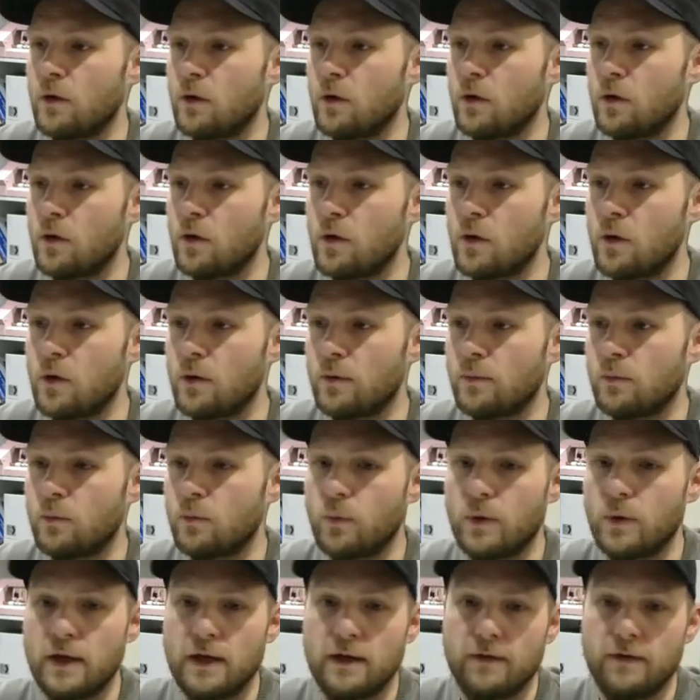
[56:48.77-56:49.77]
or
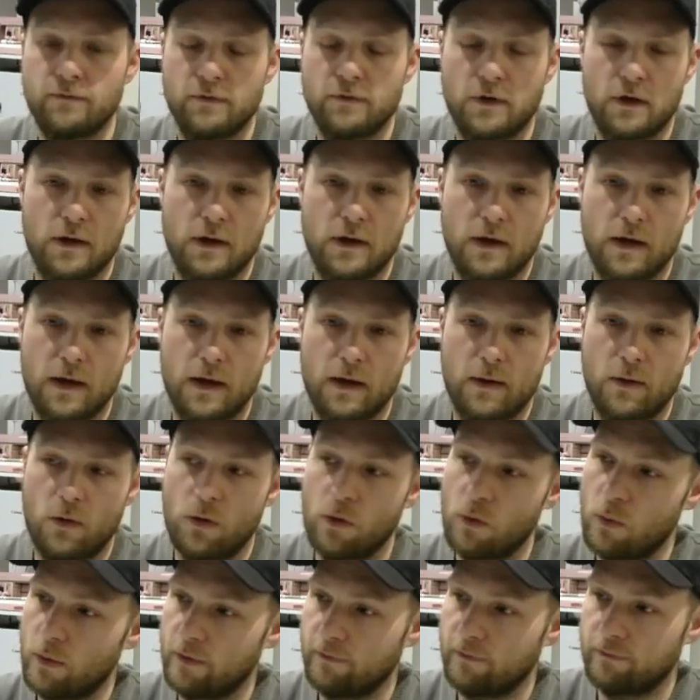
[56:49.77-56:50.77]
we've
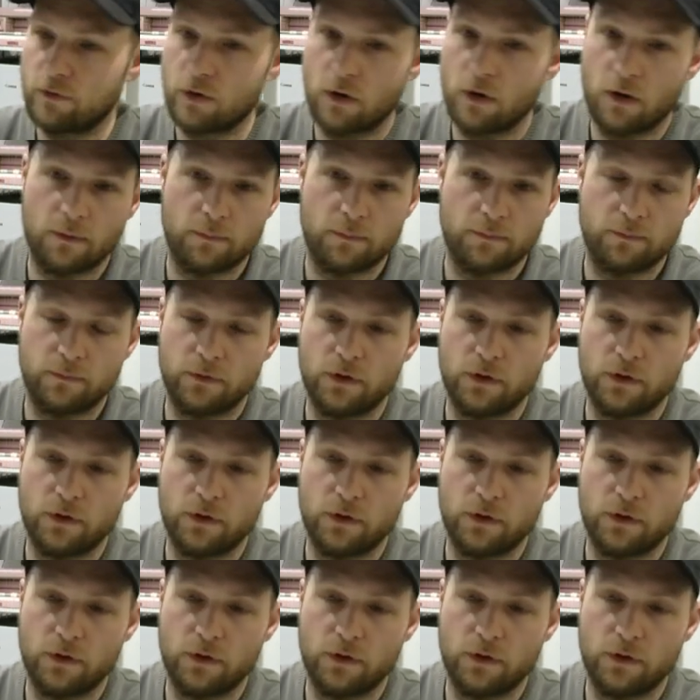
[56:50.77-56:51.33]
got